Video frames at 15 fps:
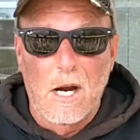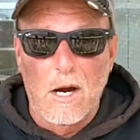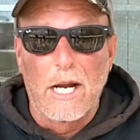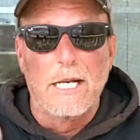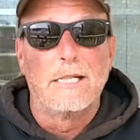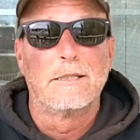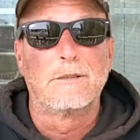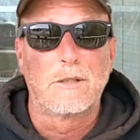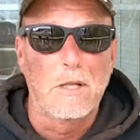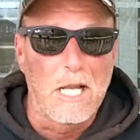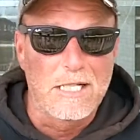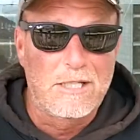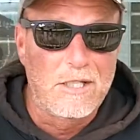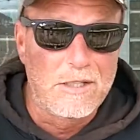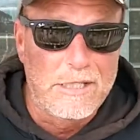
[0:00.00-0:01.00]
All right, so
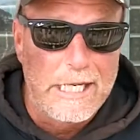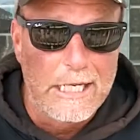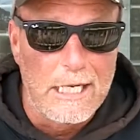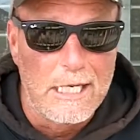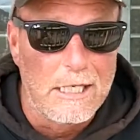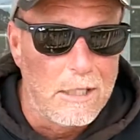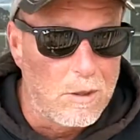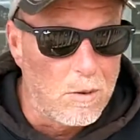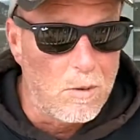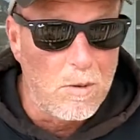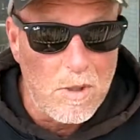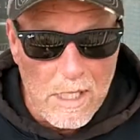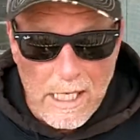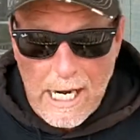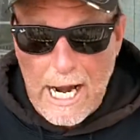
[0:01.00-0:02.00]
let's just get into
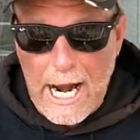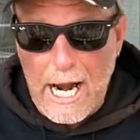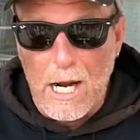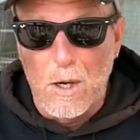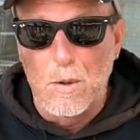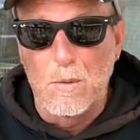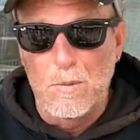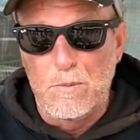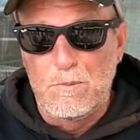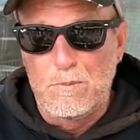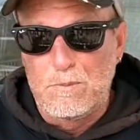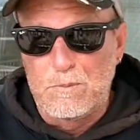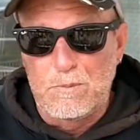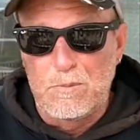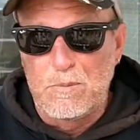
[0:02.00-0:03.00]
how
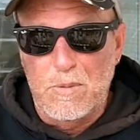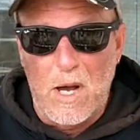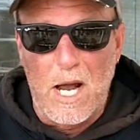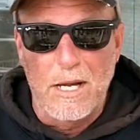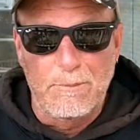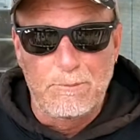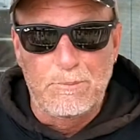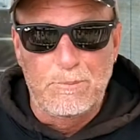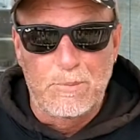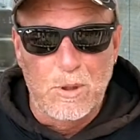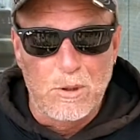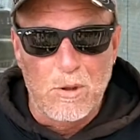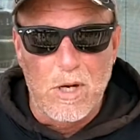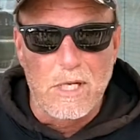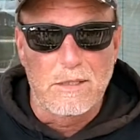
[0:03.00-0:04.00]
I
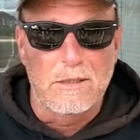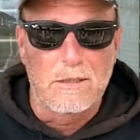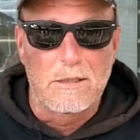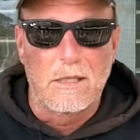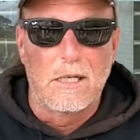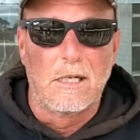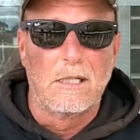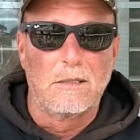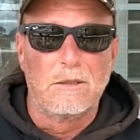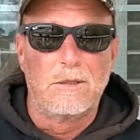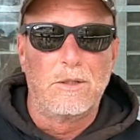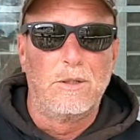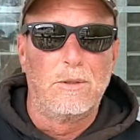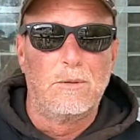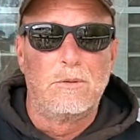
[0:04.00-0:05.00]
progressed
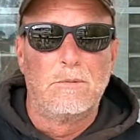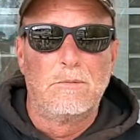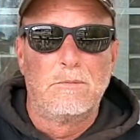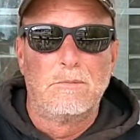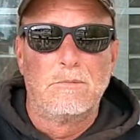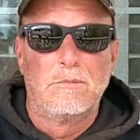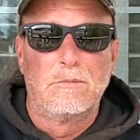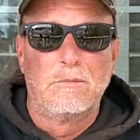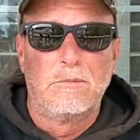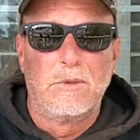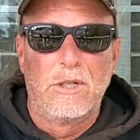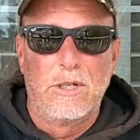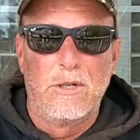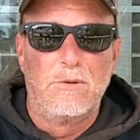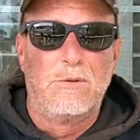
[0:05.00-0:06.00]
onto
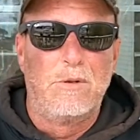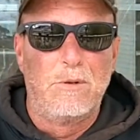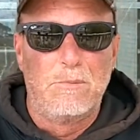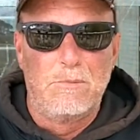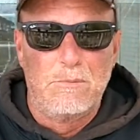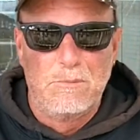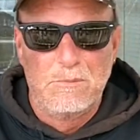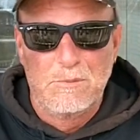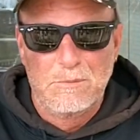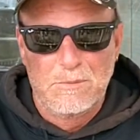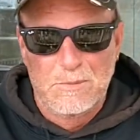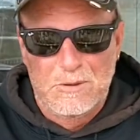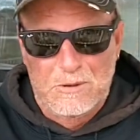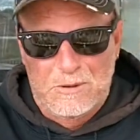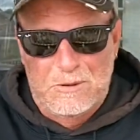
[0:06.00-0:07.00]
YouTube
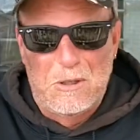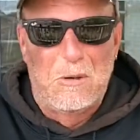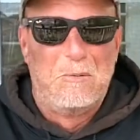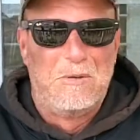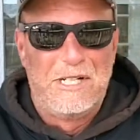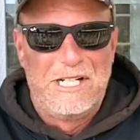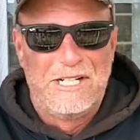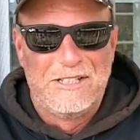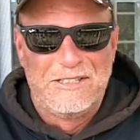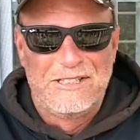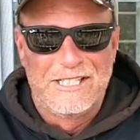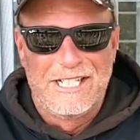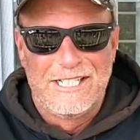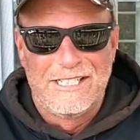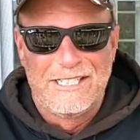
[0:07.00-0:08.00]
so many years
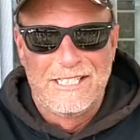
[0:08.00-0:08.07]
later.